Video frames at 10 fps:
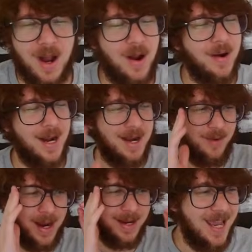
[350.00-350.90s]
All right.
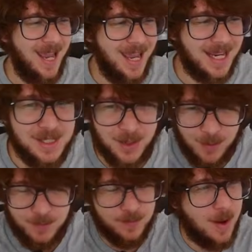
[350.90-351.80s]
Anyway, it can
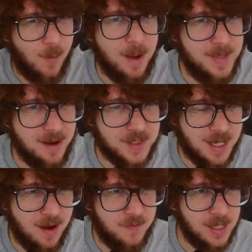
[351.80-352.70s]
do web dev
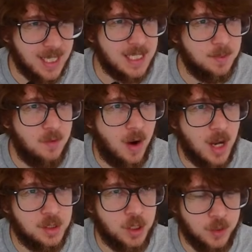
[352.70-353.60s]
stuff. Let's move
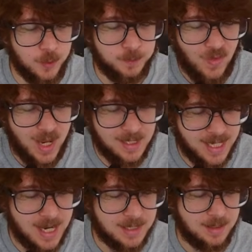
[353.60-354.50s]
on to a
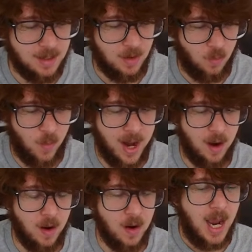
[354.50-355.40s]
test
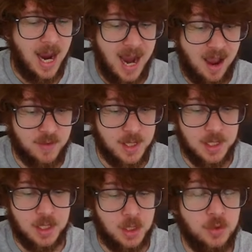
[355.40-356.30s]
where I have it
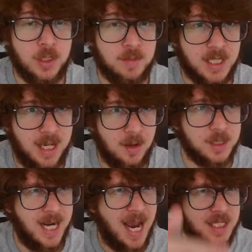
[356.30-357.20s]
use some skills.
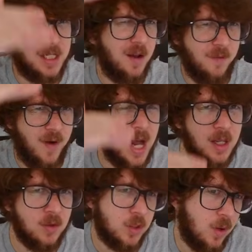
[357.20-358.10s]
It has to
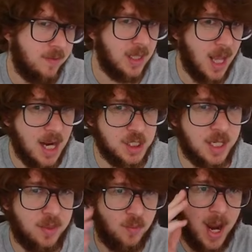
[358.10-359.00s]
follow sort of a logic
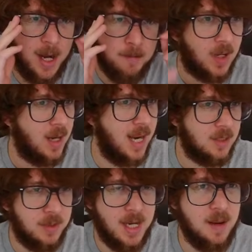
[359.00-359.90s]
thread, connect
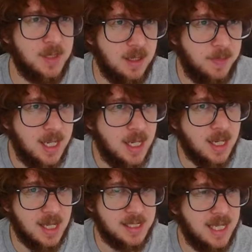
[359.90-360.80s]
with an MCP,
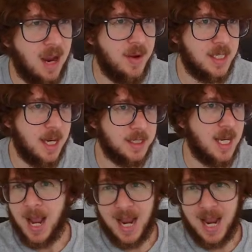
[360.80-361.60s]
and see how it does. I